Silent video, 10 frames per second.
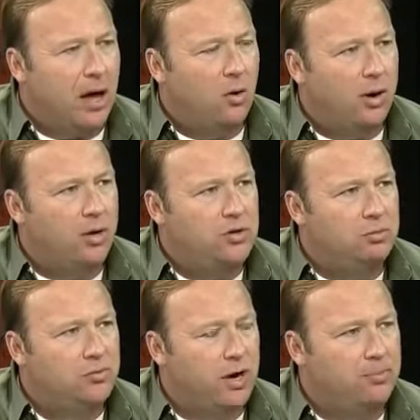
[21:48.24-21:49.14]
And Lon
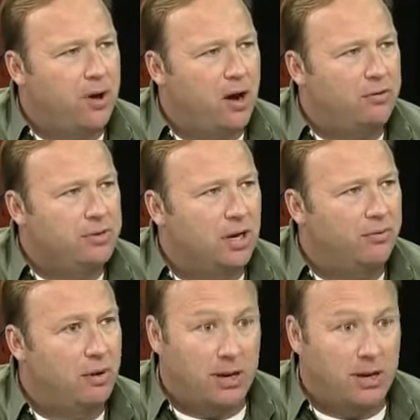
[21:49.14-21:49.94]
Horiuchi was very proud of himself.